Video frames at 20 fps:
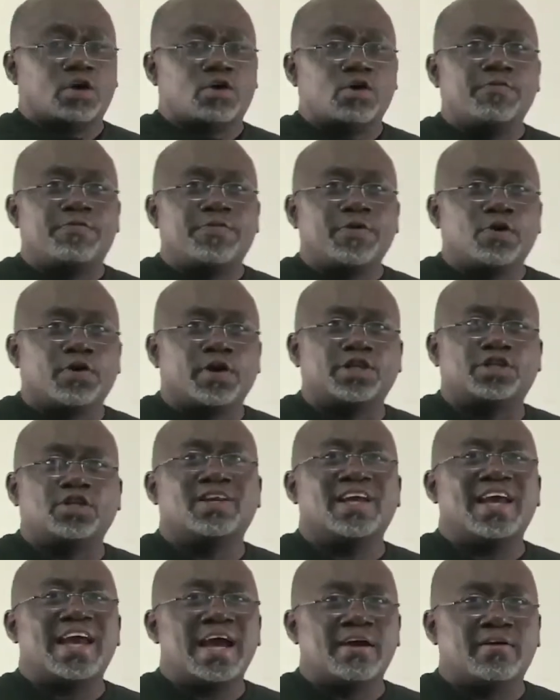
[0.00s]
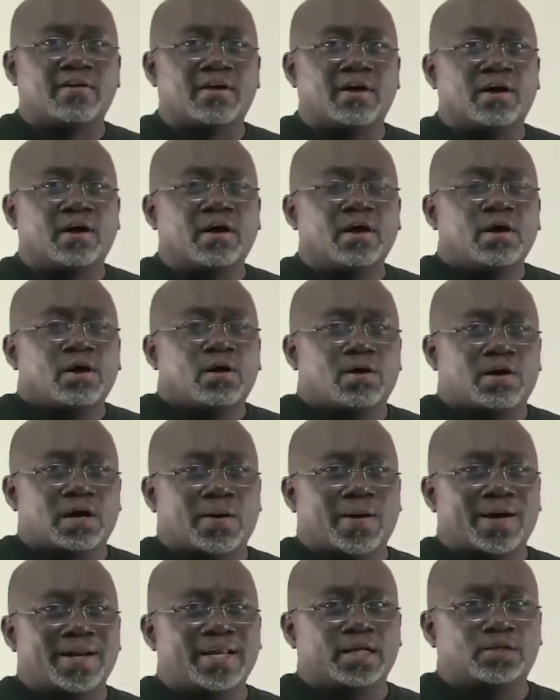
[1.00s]
configuration error on
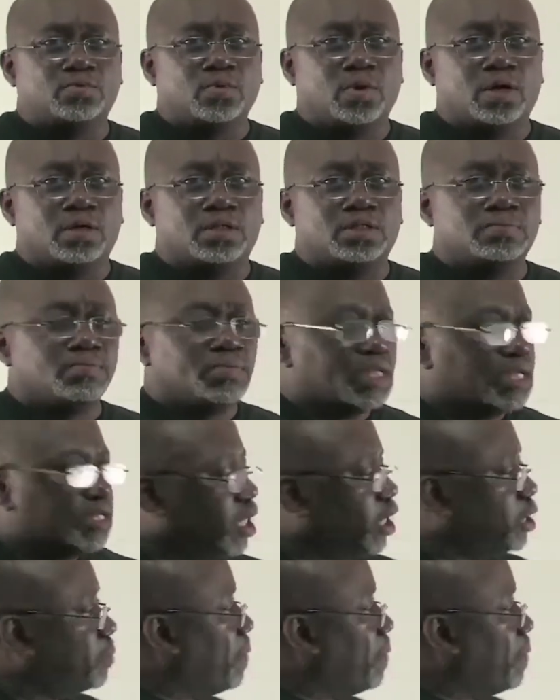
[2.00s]
our networks. The